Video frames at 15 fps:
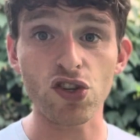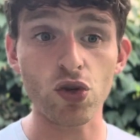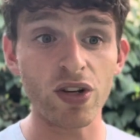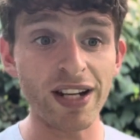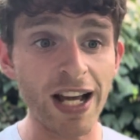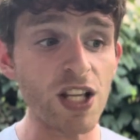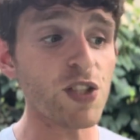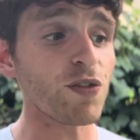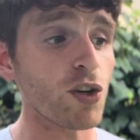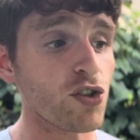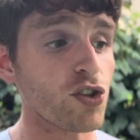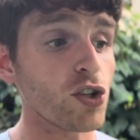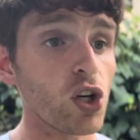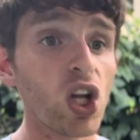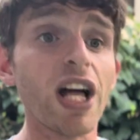So a nice,
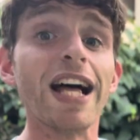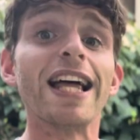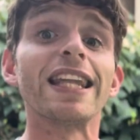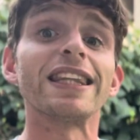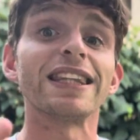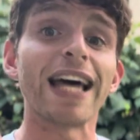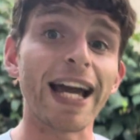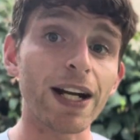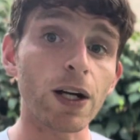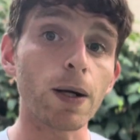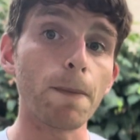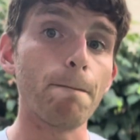versatile, lighter,